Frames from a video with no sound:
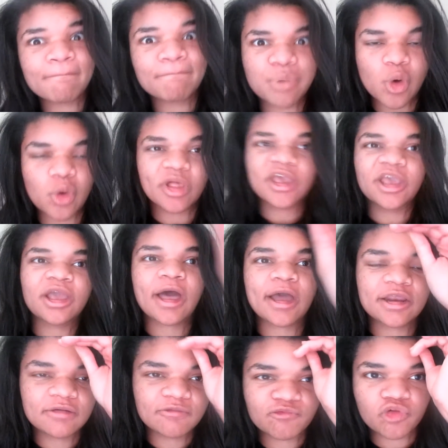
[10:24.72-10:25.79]
bowling. I
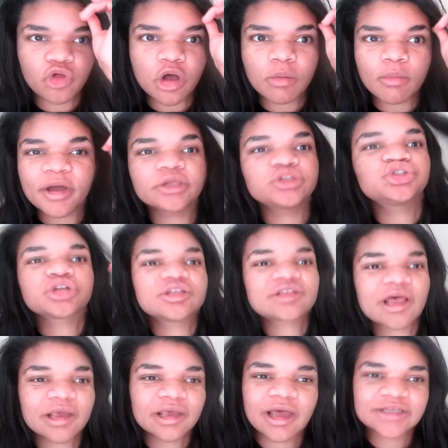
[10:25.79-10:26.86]
didn't vlog much because
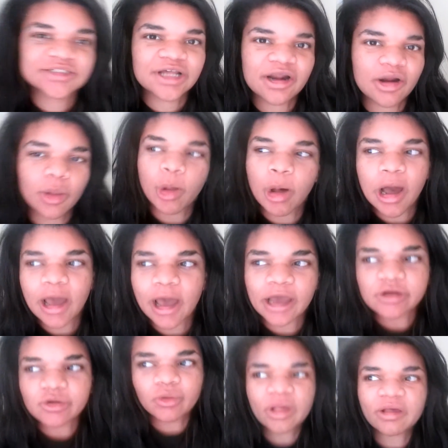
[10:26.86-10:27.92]
I, I said a lot. I
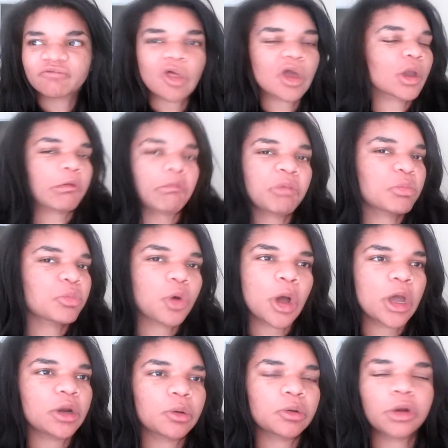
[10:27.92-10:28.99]
don't like vlogging on people.
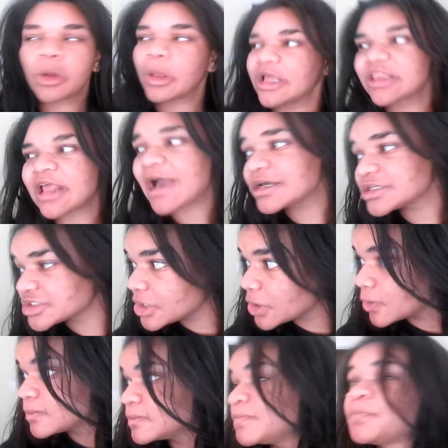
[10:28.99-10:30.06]
I don't I like that.
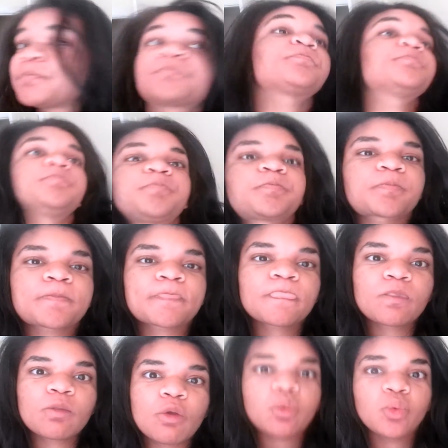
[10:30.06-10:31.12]
So,
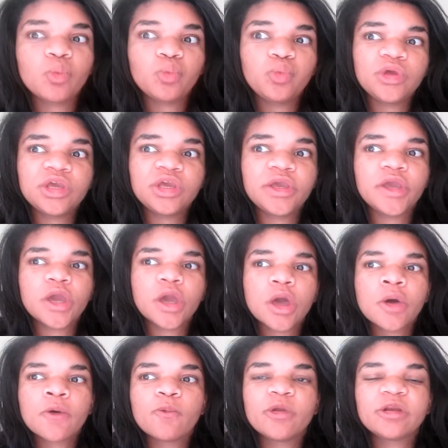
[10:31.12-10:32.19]
we
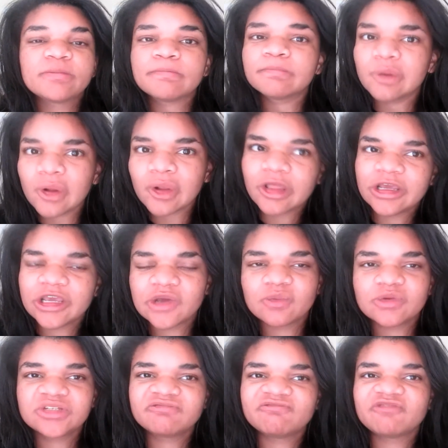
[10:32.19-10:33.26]
went bowling. It
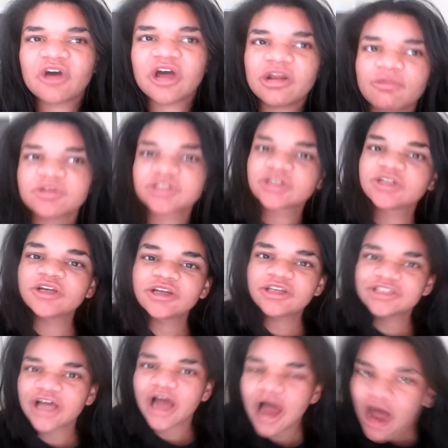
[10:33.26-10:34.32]
was fun. It was a good
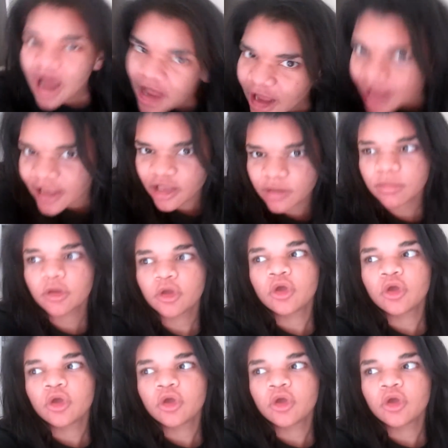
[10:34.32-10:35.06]
time.